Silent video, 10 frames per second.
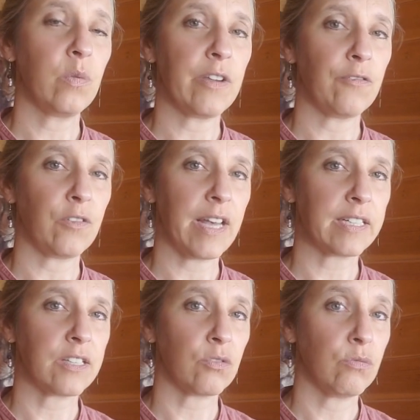
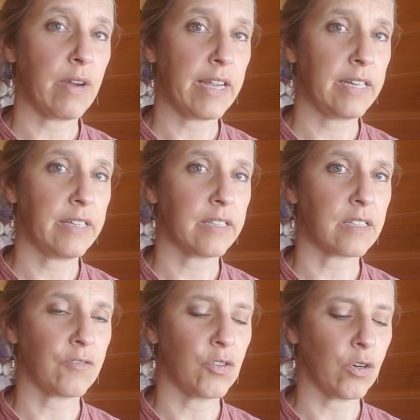reflect the
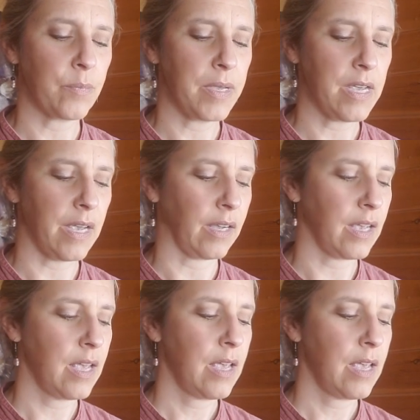radiance of your being.